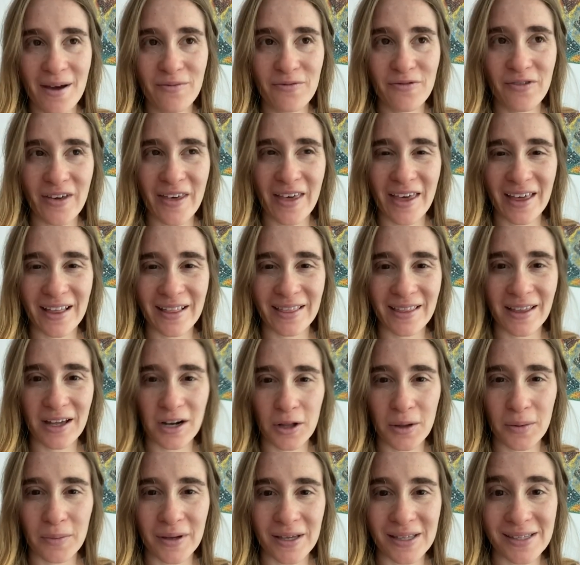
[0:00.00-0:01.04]
I am feeling a
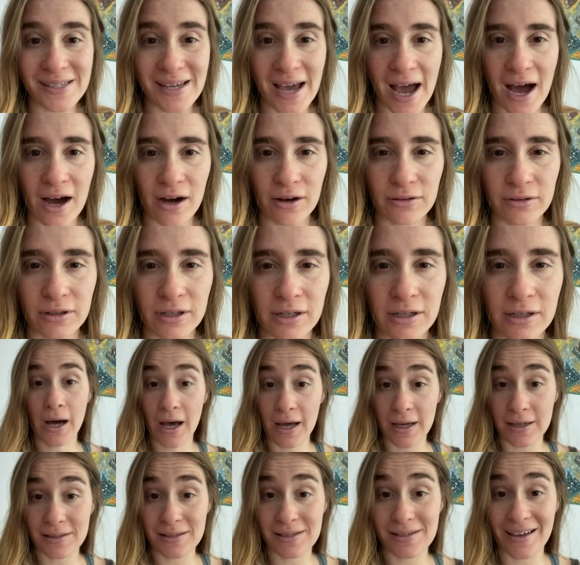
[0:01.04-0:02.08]
little bit down,
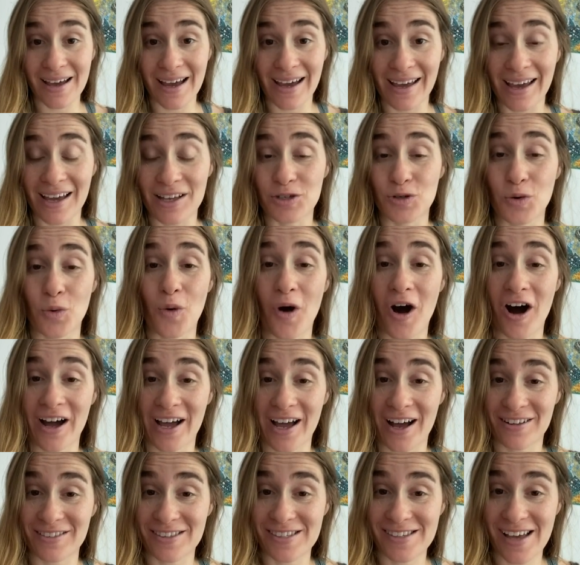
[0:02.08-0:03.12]
but I get to
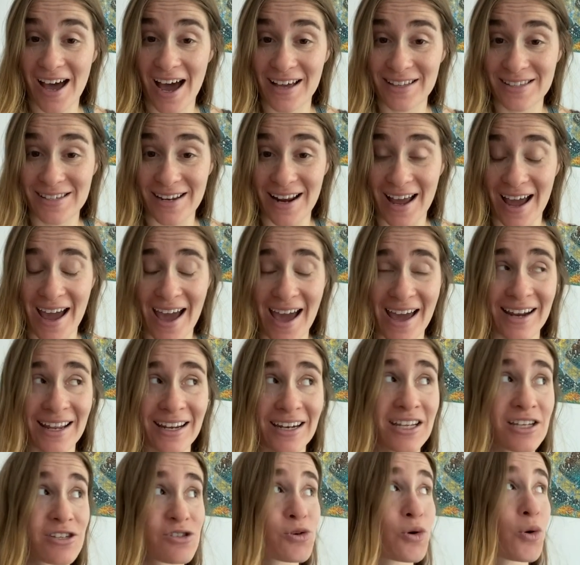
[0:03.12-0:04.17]
walk outside today and
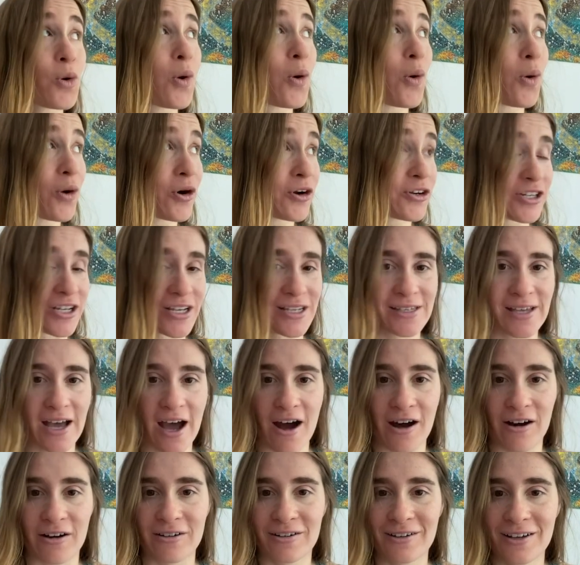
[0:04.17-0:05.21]
it is gorgeous
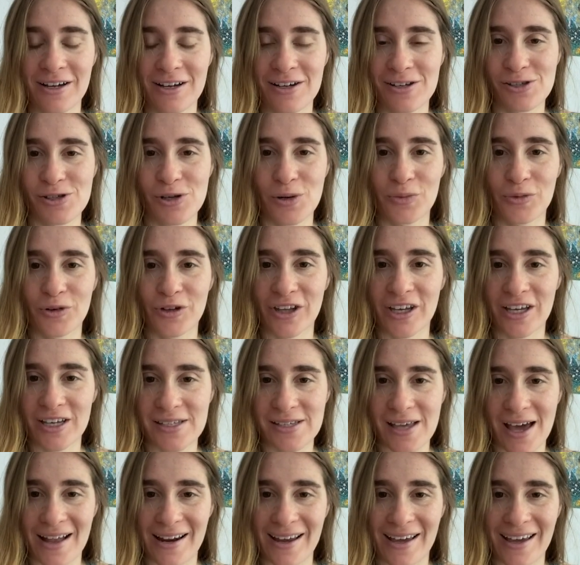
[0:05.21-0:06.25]
out. So I'm really
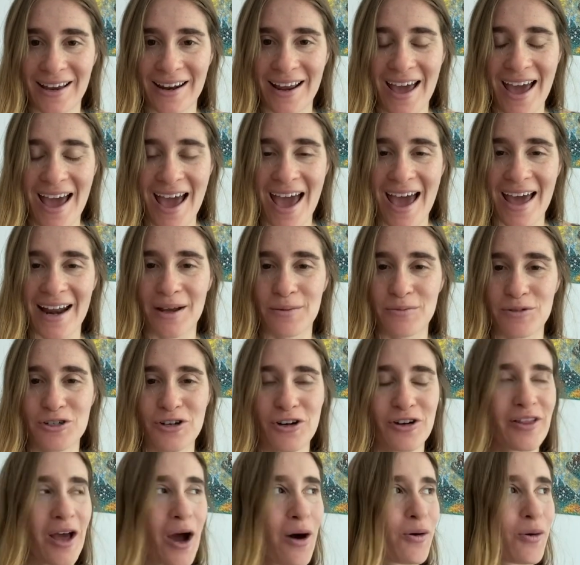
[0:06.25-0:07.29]
excited and I'm
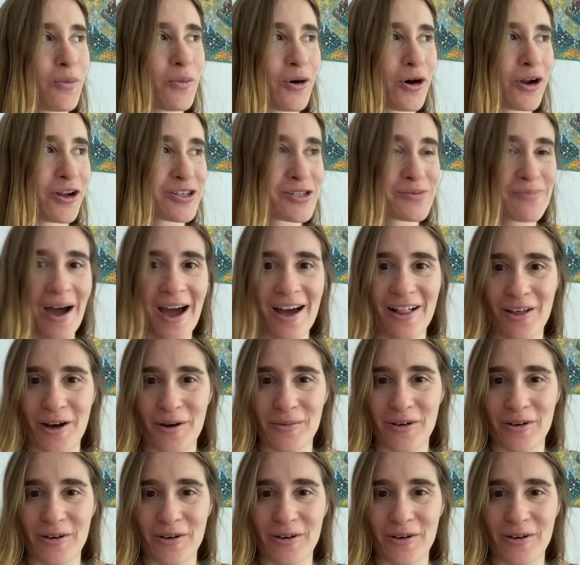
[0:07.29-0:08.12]
sure that will put a smile